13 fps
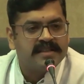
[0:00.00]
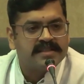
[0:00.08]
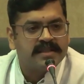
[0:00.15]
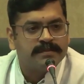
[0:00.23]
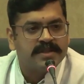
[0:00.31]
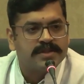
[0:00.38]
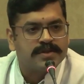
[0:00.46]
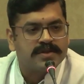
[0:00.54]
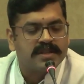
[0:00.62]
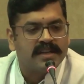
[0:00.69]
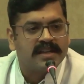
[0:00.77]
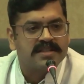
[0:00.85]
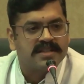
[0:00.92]
ends up the
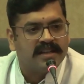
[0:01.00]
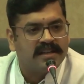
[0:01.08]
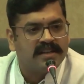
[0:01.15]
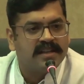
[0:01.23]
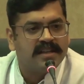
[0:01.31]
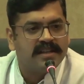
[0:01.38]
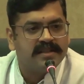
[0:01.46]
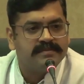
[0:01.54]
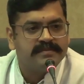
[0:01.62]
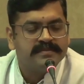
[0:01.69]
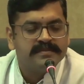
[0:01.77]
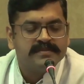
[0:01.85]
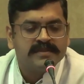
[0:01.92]
situation like Sri Lanka,
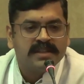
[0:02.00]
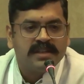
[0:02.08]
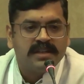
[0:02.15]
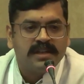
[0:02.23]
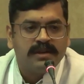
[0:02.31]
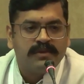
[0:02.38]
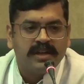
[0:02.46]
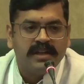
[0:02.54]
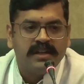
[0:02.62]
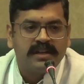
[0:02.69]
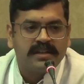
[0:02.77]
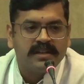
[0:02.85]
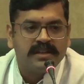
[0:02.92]

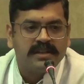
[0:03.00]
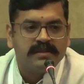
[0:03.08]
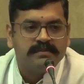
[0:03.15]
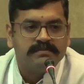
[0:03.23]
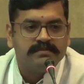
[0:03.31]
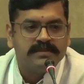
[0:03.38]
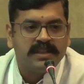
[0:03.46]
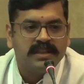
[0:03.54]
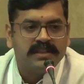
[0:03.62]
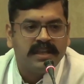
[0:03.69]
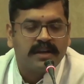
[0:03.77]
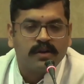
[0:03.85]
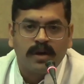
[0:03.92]
where
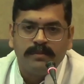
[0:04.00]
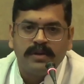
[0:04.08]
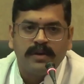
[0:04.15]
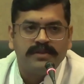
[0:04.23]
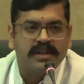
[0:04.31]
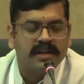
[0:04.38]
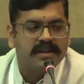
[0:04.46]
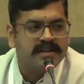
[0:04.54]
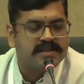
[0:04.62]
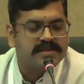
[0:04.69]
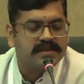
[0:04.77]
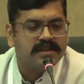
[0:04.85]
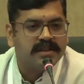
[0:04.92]
the economy of the
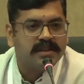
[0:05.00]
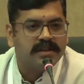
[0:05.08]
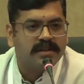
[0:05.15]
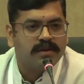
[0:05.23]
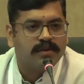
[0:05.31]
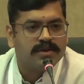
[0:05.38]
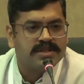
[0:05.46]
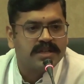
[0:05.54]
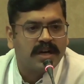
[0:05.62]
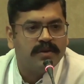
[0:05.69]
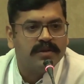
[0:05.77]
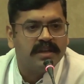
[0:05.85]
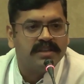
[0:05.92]
country goes
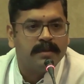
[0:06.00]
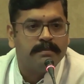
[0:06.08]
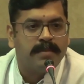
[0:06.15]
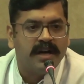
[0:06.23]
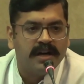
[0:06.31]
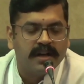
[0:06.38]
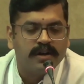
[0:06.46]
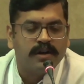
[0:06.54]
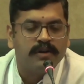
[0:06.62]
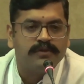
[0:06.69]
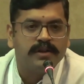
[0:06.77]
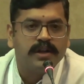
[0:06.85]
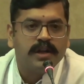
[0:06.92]
down in the burden
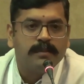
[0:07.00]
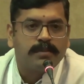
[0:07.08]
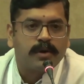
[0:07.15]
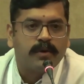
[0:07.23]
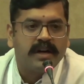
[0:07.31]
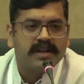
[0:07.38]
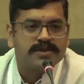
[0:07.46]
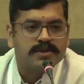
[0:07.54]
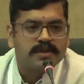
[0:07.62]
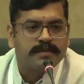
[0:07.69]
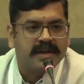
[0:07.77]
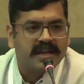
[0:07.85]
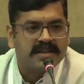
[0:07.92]
of providing
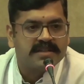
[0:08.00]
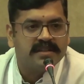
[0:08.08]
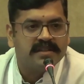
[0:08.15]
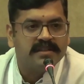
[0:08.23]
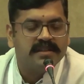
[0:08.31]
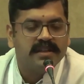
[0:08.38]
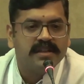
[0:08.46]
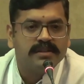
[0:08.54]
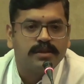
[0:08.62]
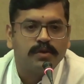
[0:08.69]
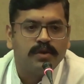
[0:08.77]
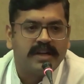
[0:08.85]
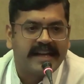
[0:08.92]
social protection
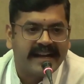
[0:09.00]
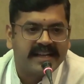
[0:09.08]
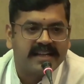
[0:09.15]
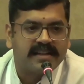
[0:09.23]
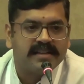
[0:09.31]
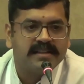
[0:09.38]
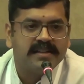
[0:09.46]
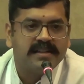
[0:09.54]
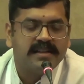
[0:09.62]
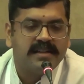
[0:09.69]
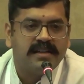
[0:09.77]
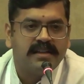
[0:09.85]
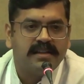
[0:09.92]
through debt
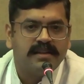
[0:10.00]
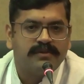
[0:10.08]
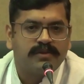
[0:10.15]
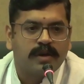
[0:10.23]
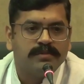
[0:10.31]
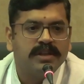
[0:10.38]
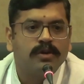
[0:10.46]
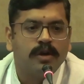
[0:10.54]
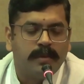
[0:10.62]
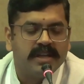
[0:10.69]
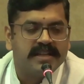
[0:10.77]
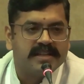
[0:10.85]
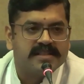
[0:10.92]
from the
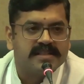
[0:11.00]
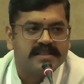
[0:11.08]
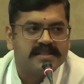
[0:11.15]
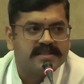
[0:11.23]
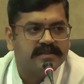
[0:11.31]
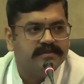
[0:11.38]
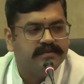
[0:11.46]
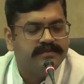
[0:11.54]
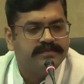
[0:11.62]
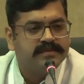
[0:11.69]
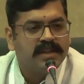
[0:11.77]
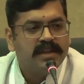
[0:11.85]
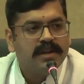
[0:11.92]
global agencies.
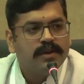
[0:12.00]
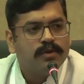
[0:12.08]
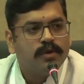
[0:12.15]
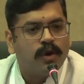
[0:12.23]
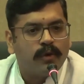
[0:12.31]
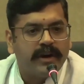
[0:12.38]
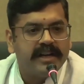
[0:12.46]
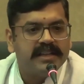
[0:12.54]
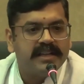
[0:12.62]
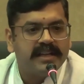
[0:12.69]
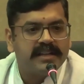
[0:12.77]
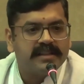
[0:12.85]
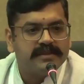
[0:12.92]
To avoid
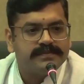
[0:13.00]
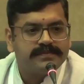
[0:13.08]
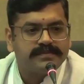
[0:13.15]
that,